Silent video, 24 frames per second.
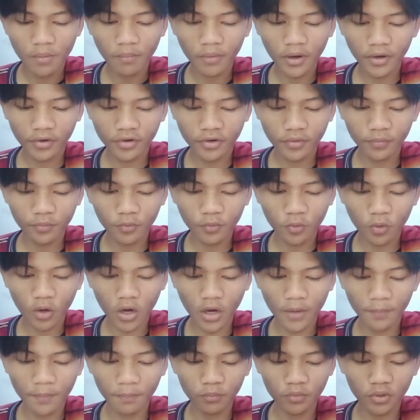market
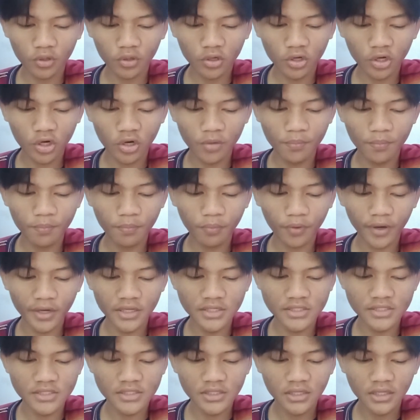wrap
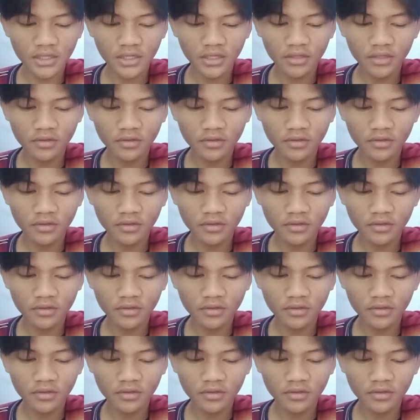comprised